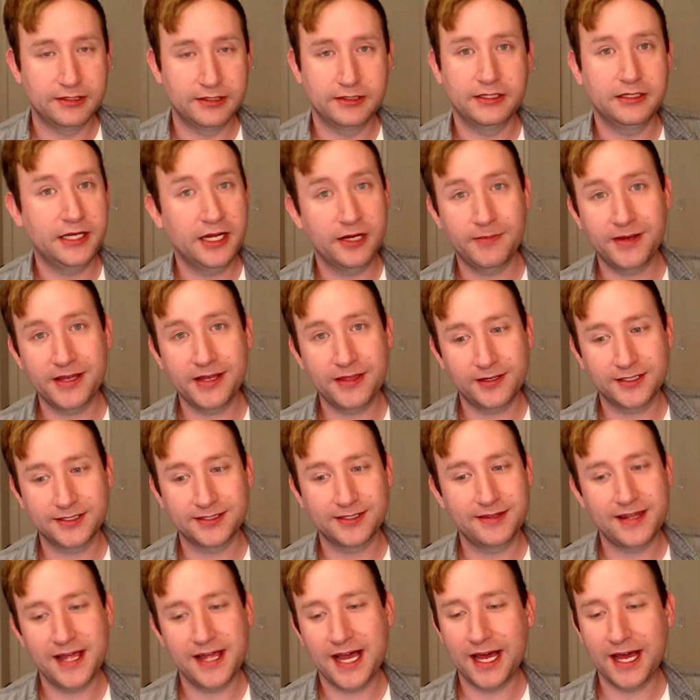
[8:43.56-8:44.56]
Hear my thoughts
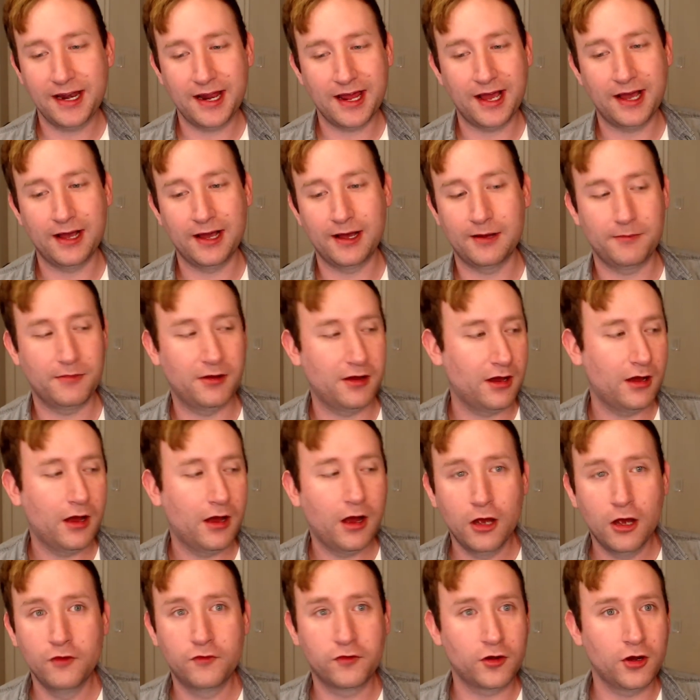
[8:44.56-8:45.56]
on that.
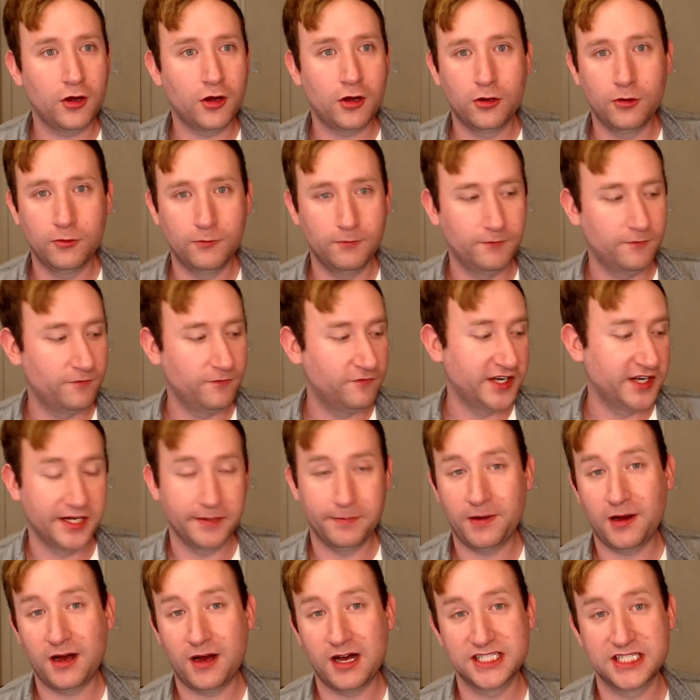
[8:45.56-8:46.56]
Overall, very
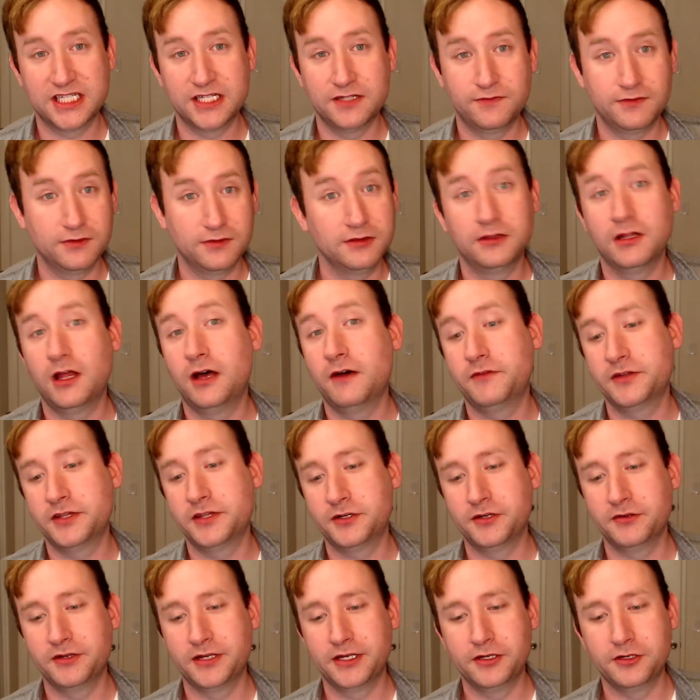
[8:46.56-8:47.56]
positive. Love what they're
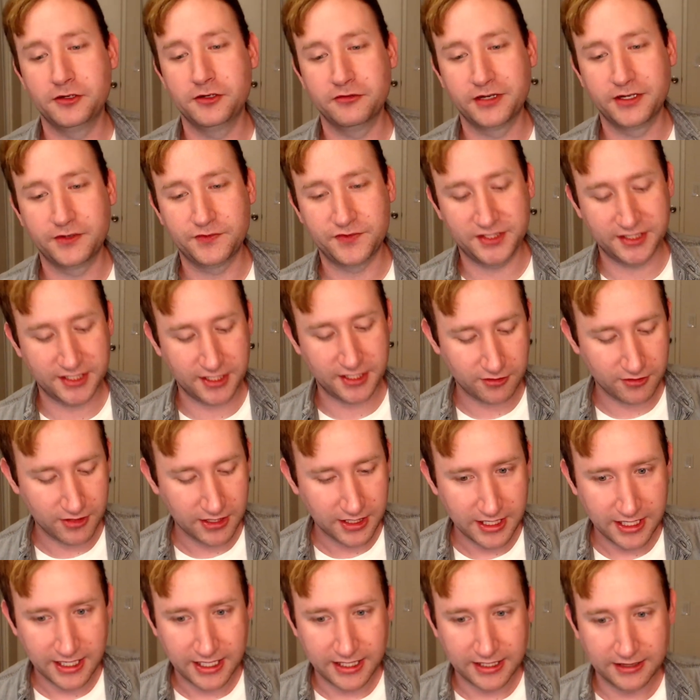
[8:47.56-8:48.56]
doing at New Riff. So
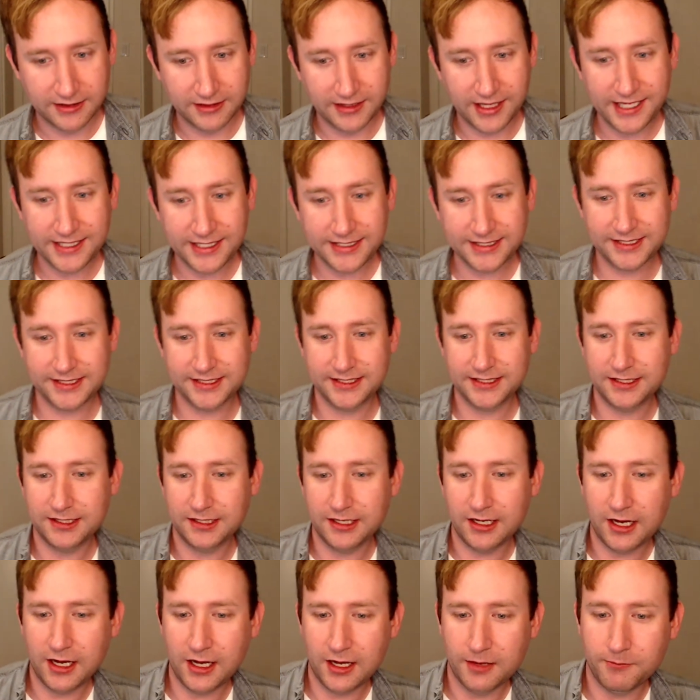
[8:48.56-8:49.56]
let's.
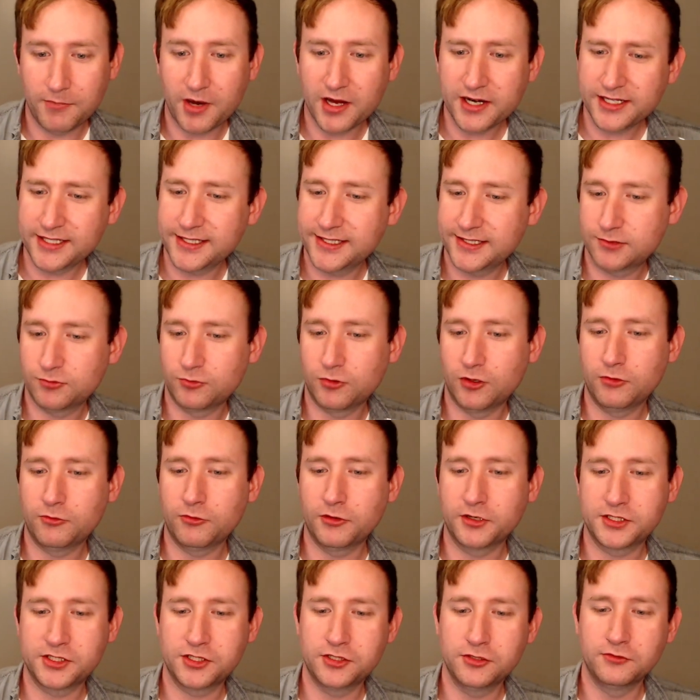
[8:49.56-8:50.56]
Monica says World
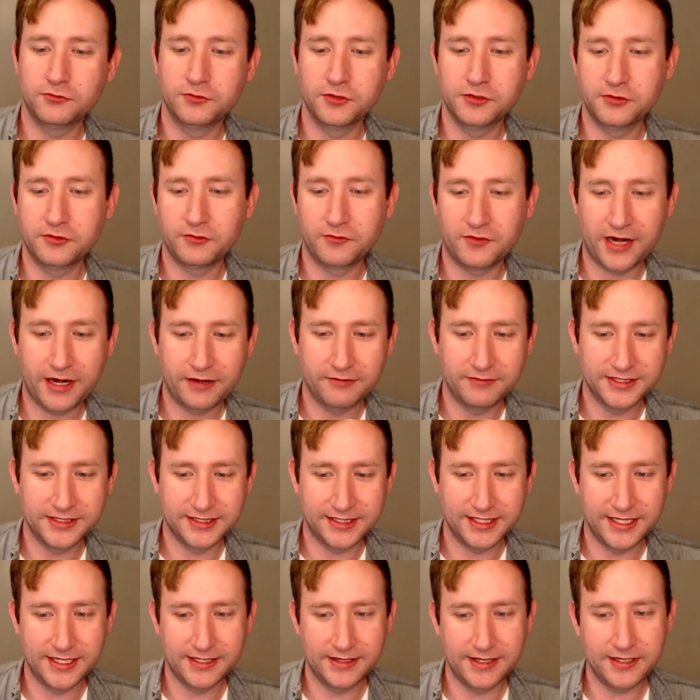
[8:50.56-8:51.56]
War II ruined rye
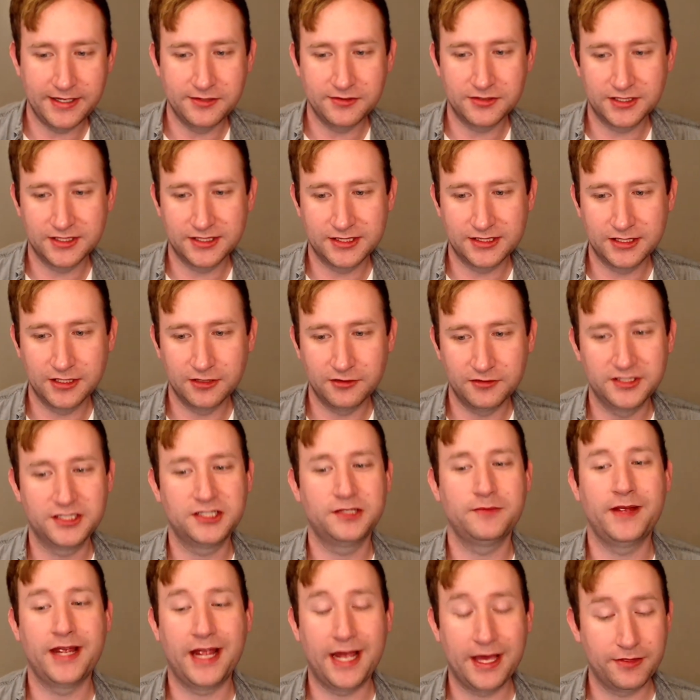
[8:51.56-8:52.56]
whiskey. They used distilleries to
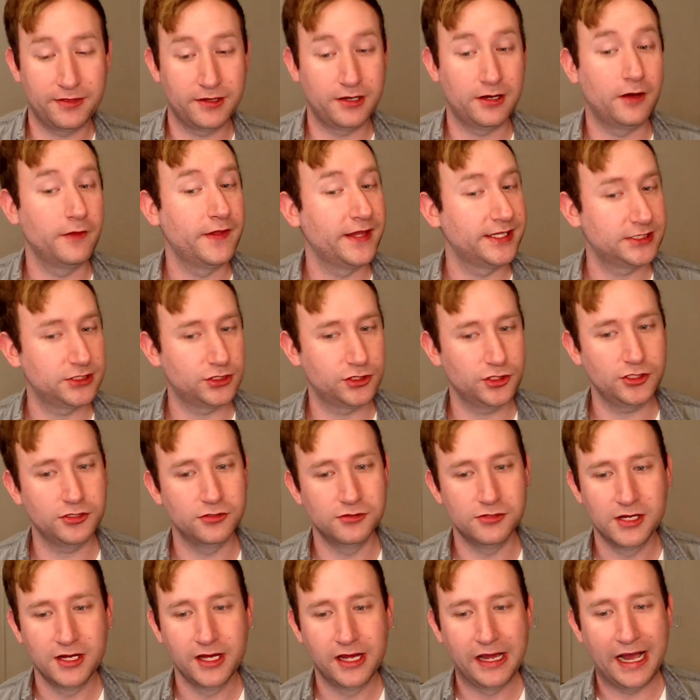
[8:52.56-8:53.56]
make ethanol. That's true.
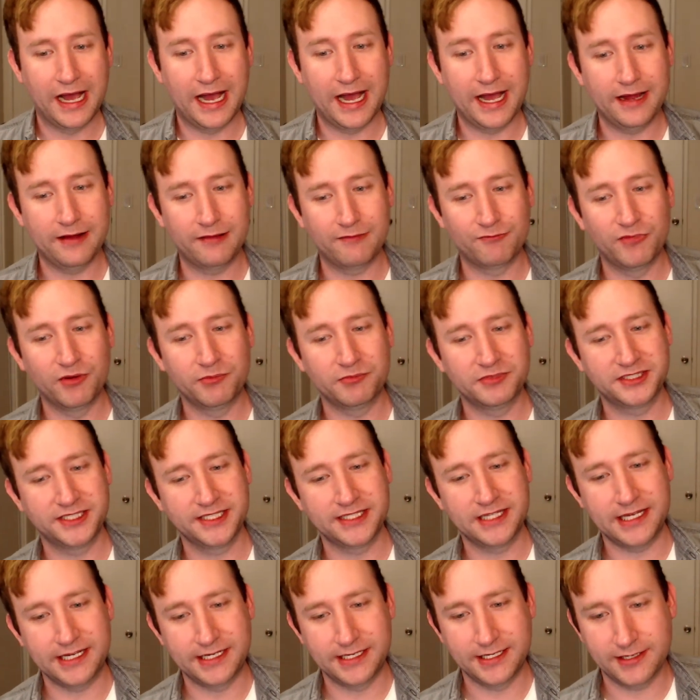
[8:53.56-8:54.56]
I remember seeing
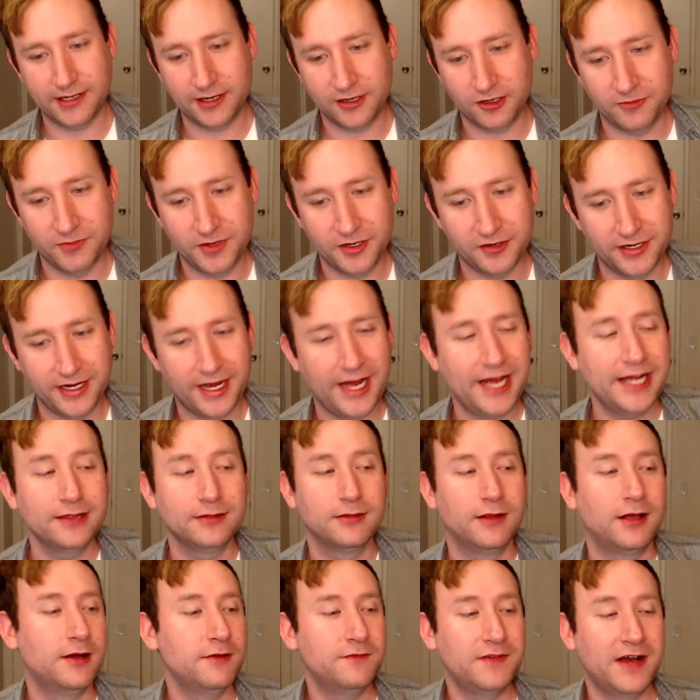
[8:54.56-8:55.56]
that in a documentary. I'm
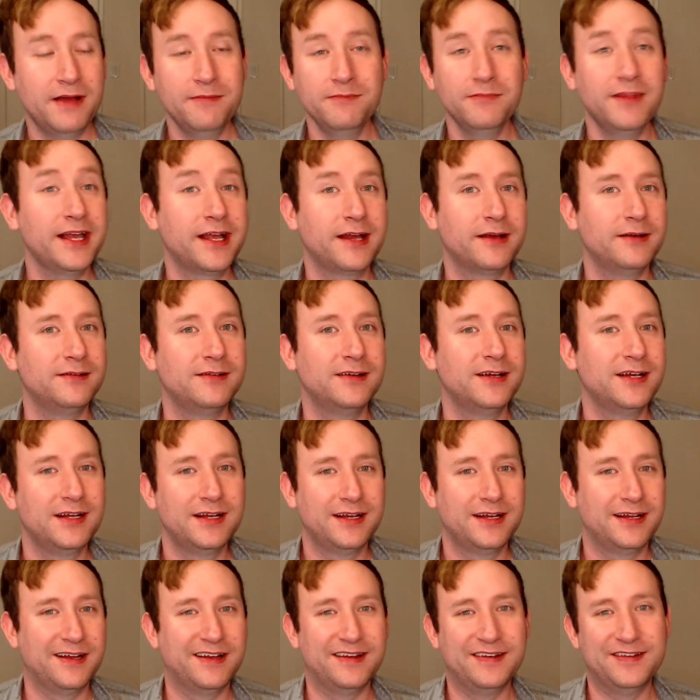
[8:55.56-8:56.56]
like a
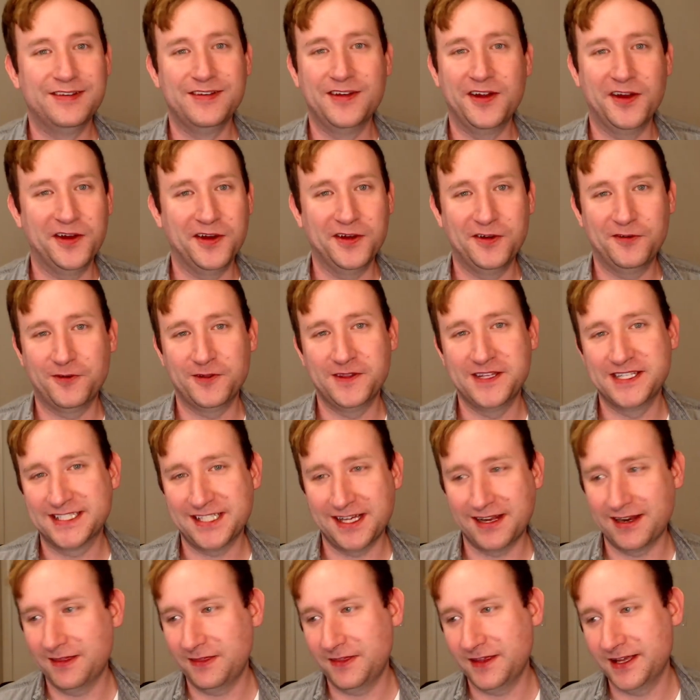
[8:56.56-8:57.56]
nerd for these
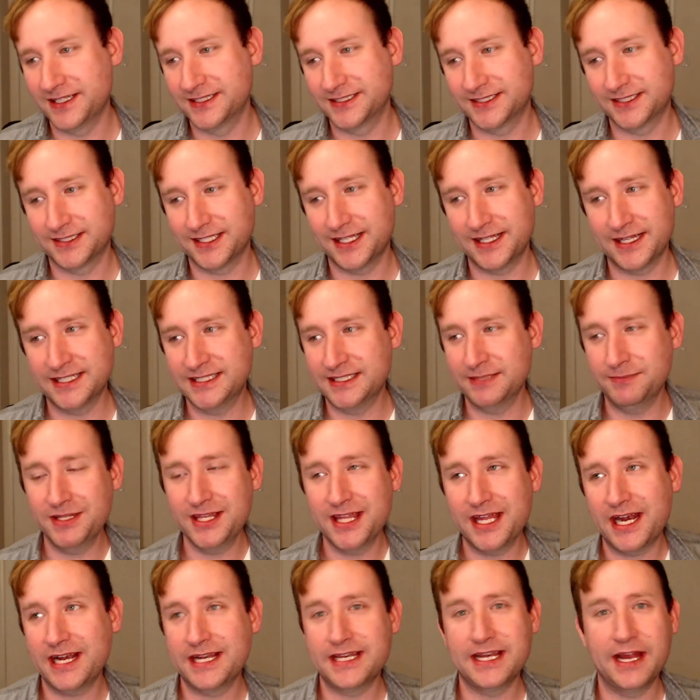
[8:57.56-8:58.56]
kind of things, because like it's something that
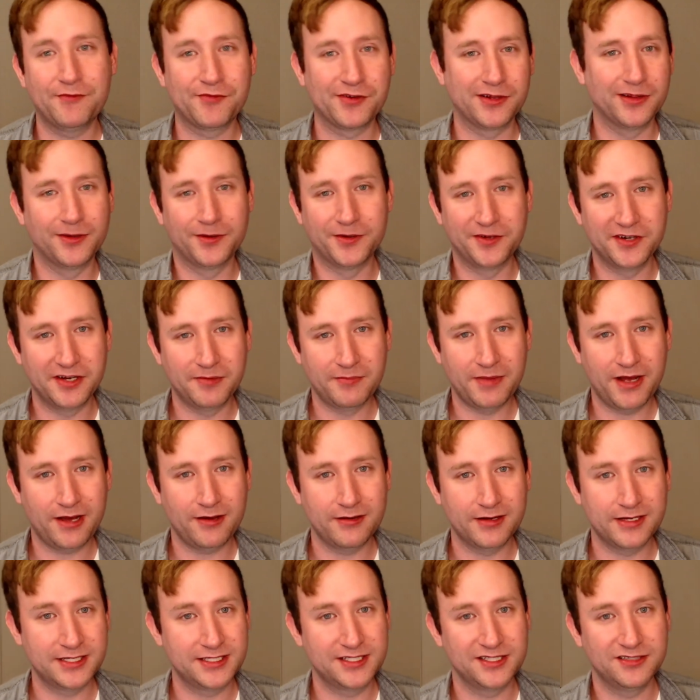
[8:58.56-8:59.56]
I never learned
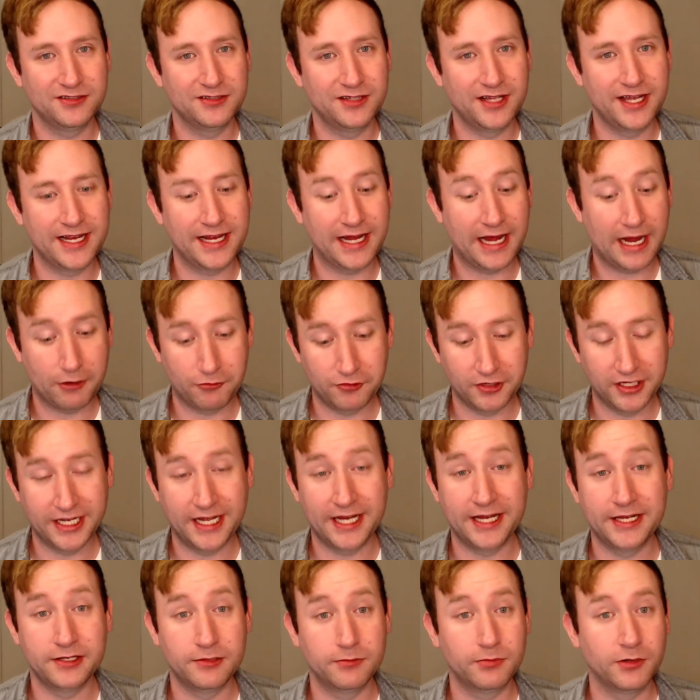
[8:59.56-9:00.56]
about until like I really got
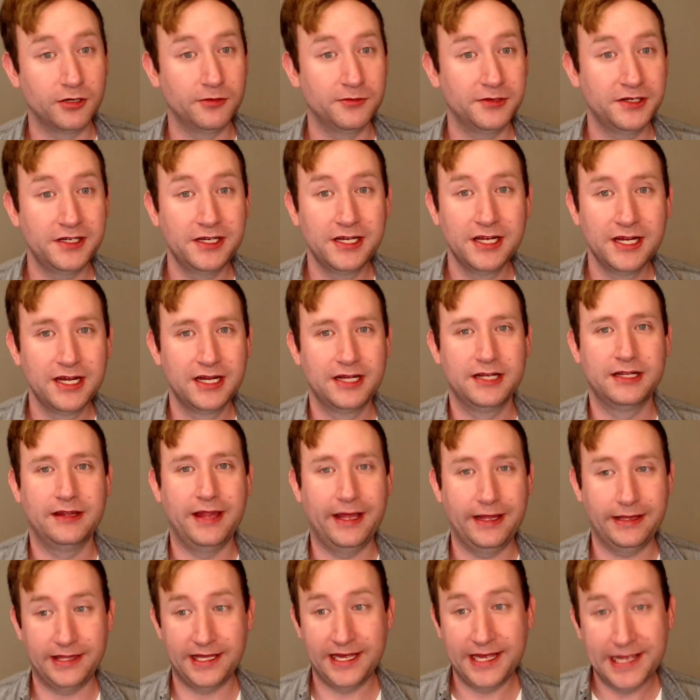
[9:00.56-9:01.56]
into bourbon,
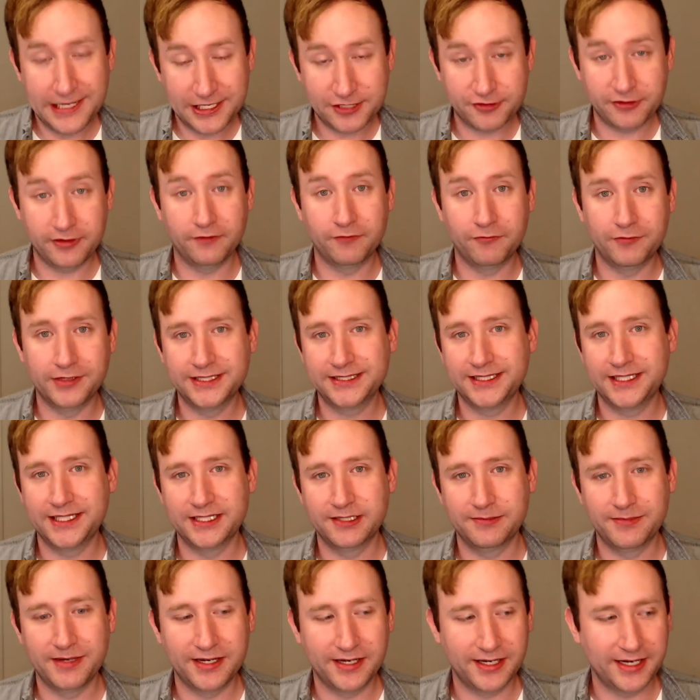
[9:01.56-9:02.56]
like the history of whiskey in
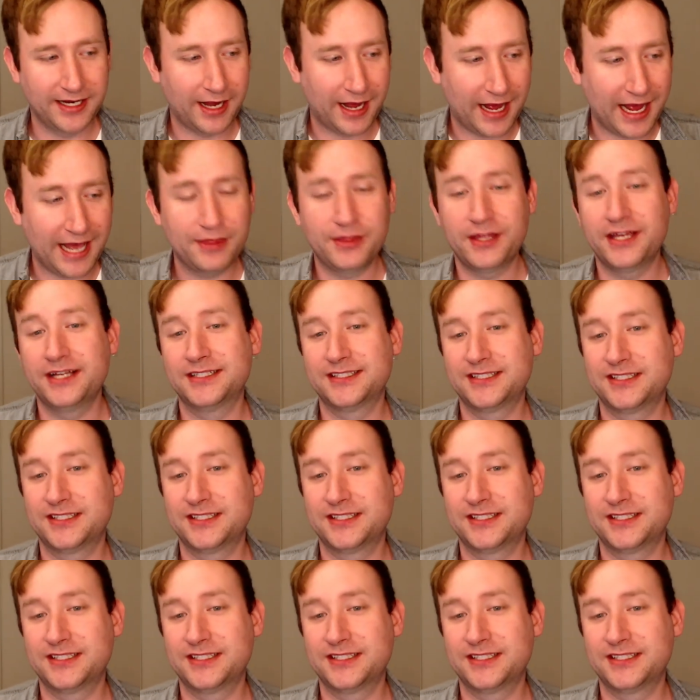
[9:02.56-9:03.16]
America. I think it's